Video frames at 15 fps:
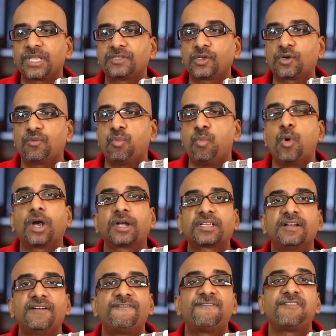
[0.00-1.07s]
sort of
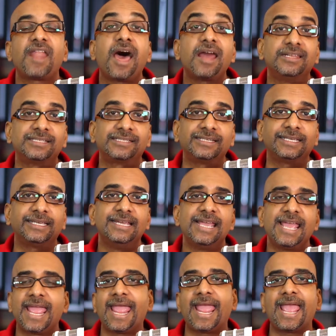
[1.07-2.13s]
work flawlessly
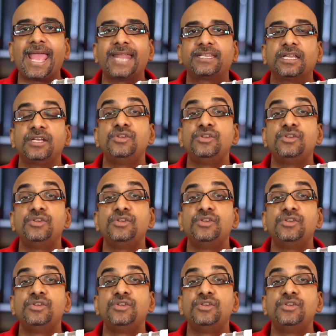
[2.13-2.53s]
and